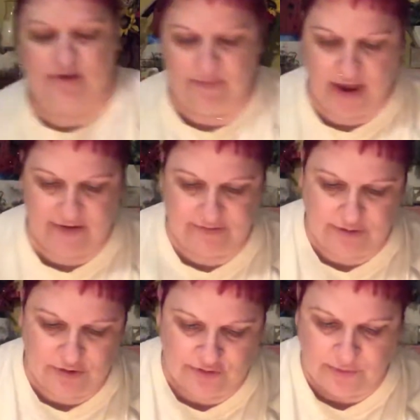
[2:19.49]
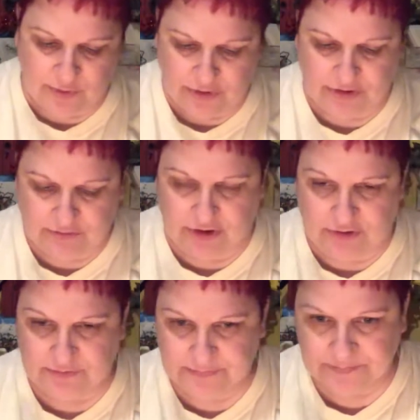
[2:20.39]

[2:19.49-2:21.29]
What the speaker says: I might have to use more, I don't know.